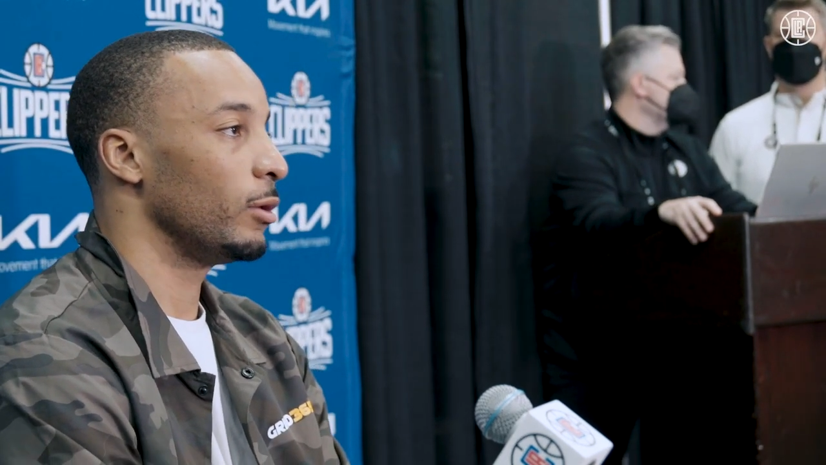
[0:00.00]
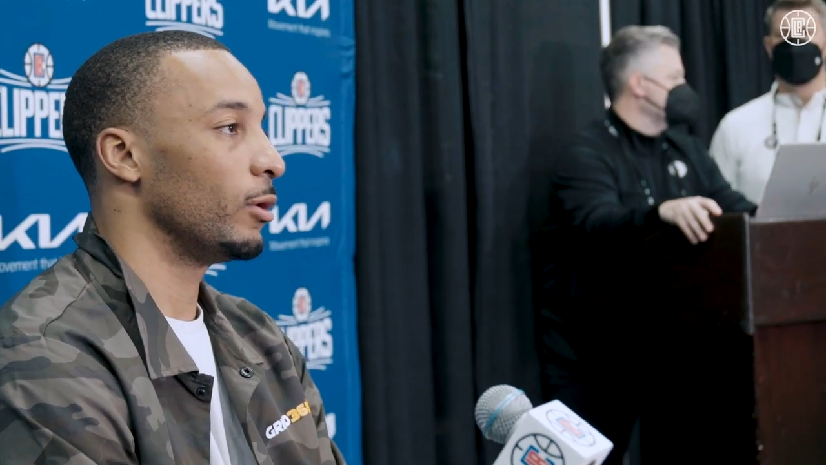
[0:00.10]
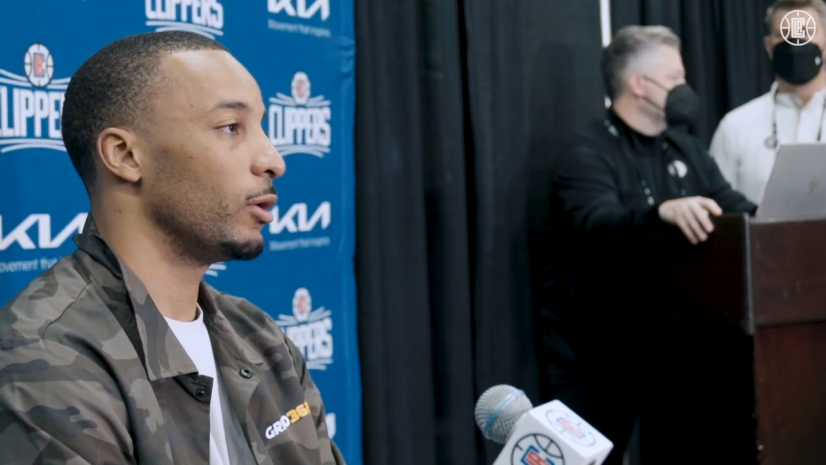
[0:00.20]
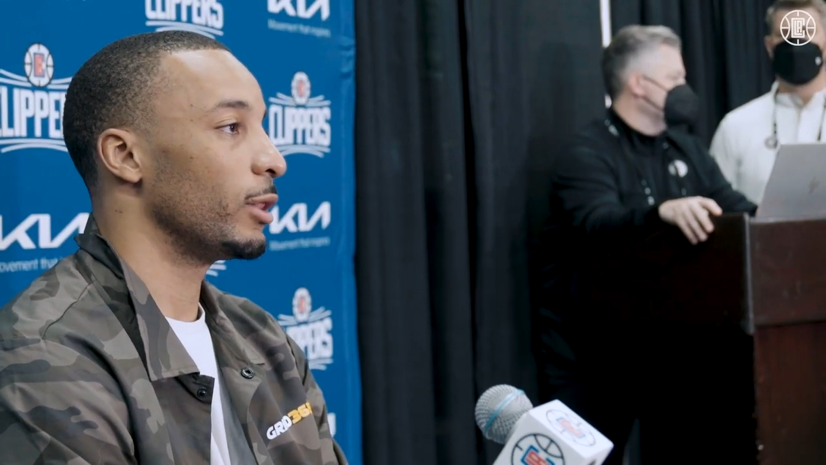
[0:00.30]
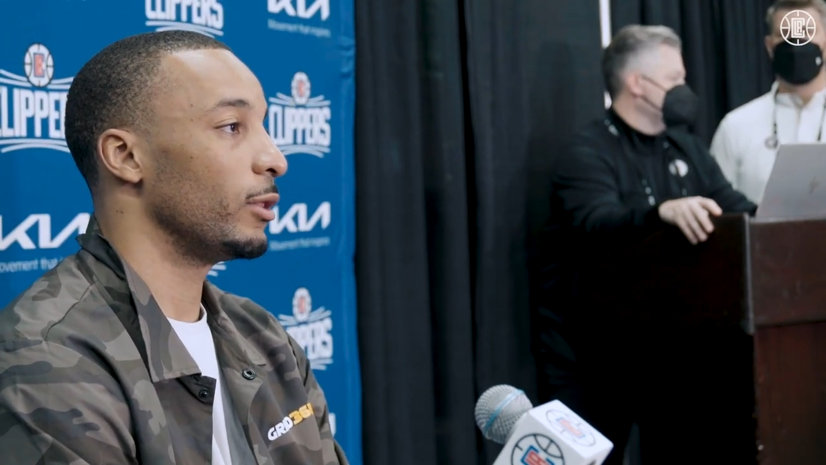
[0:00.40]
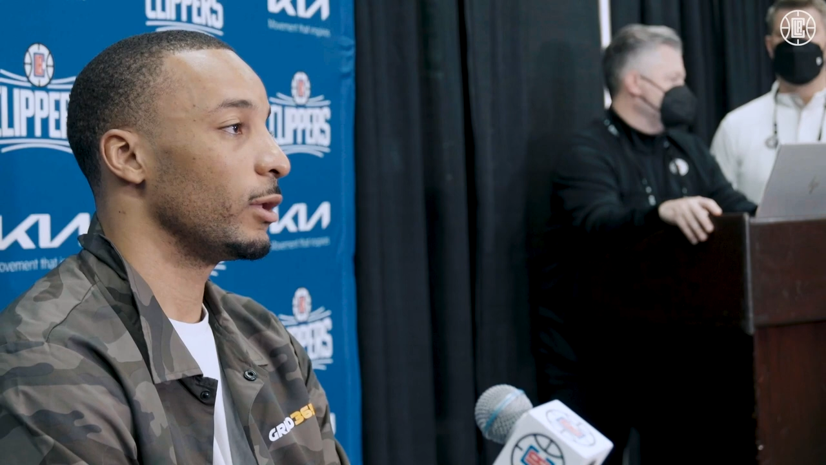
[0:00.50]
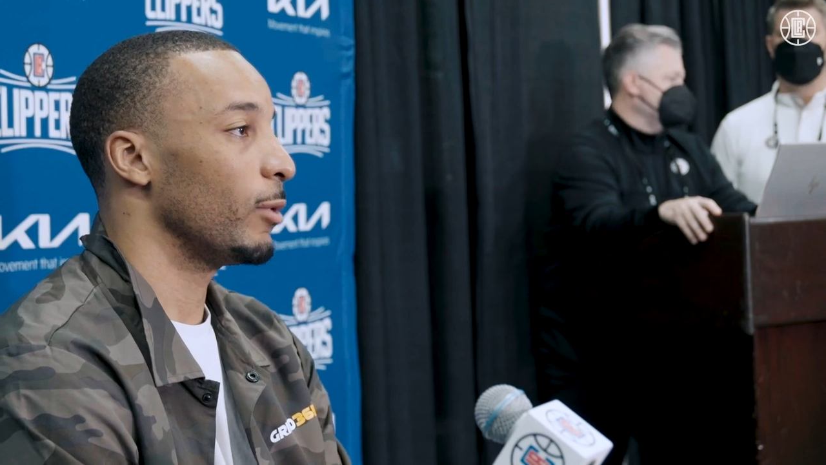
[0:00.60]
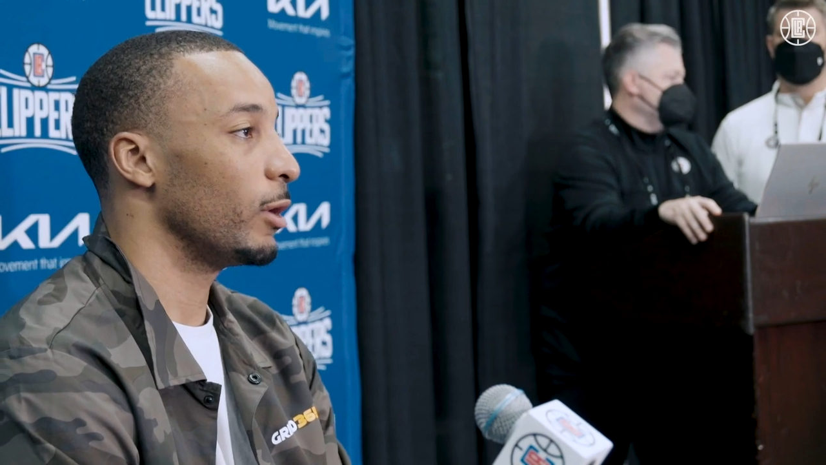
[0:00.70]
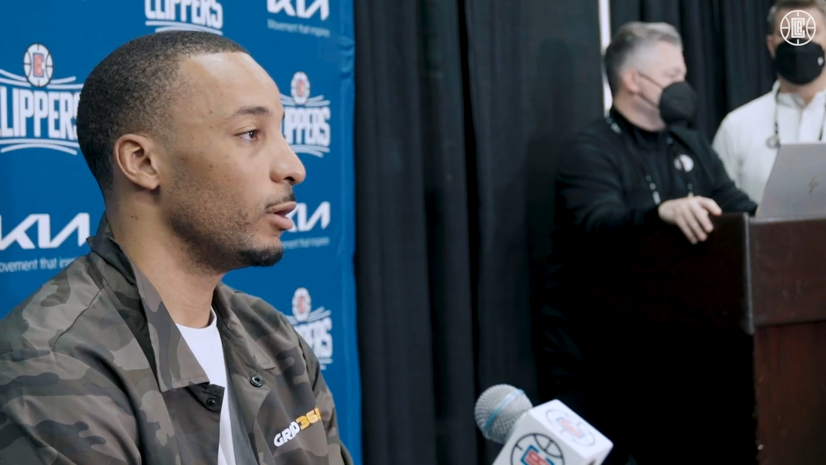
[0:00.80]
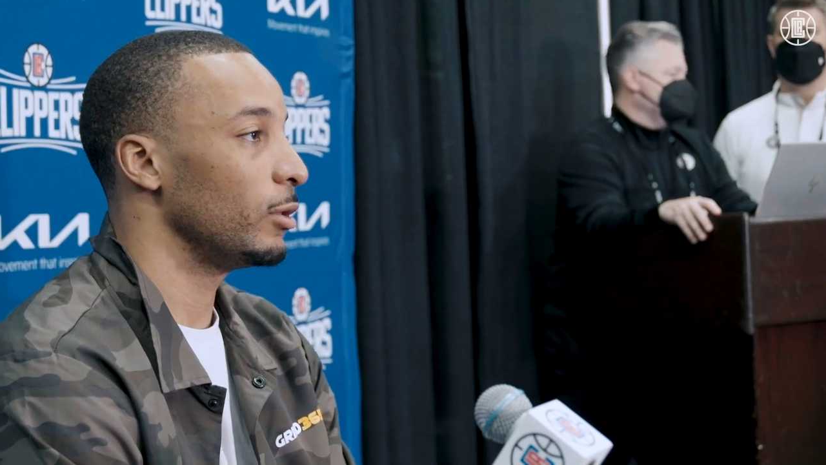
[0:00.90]
you know, not think
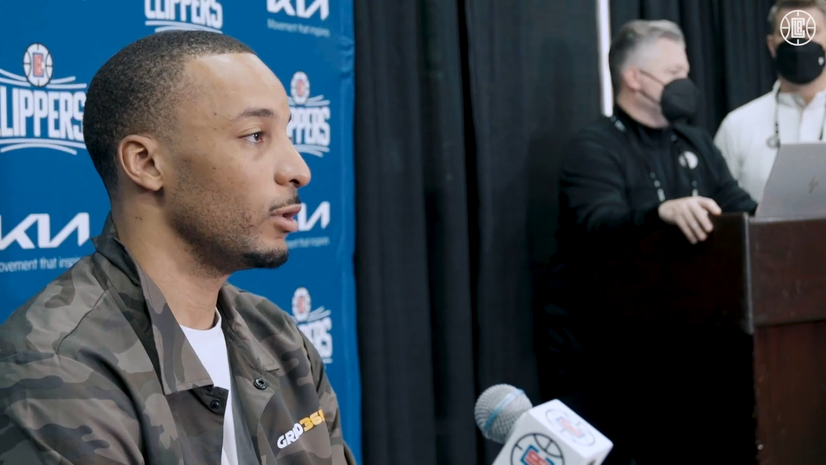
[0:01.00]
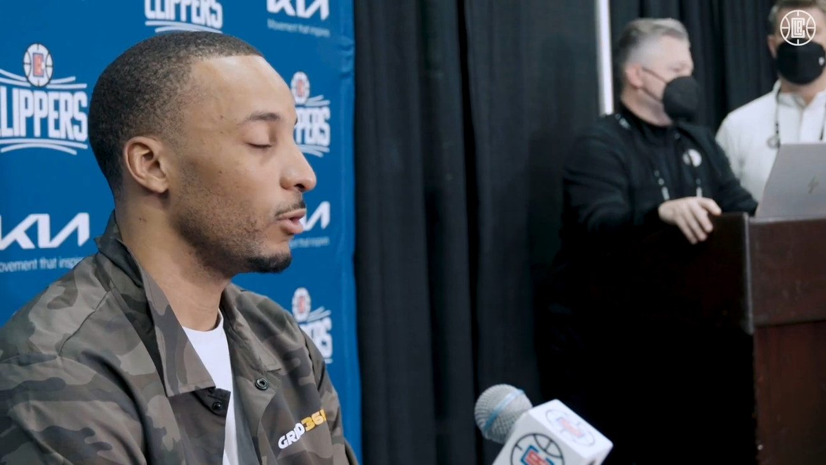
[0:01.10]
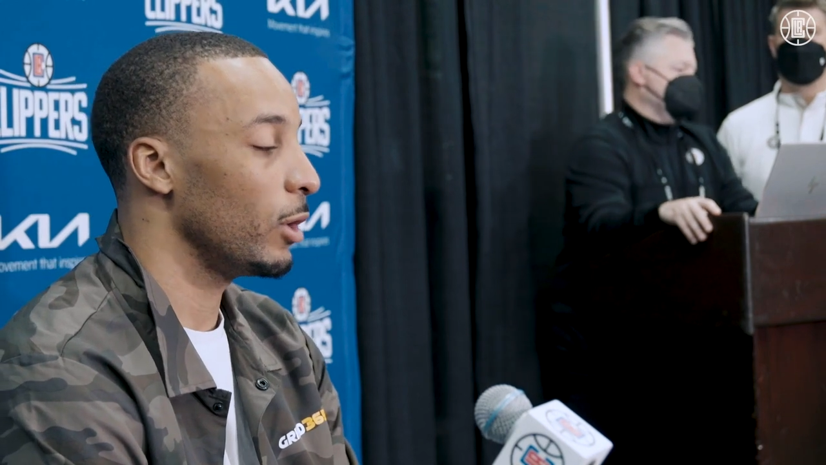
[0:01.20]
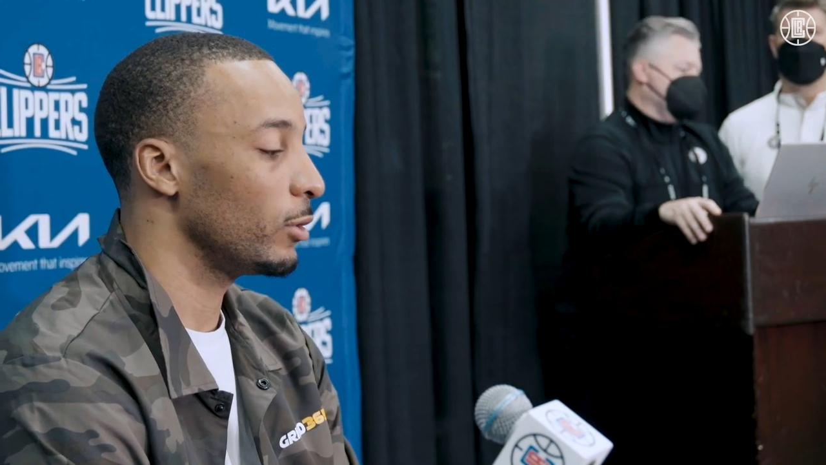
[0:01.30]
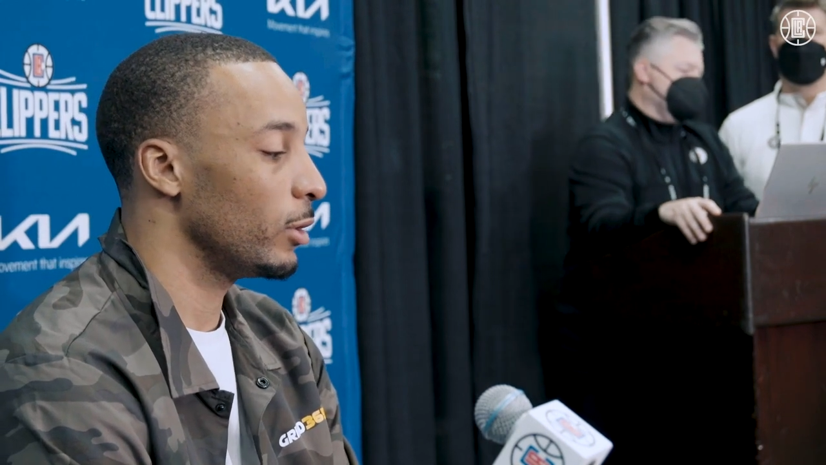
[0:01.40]
about anything, go out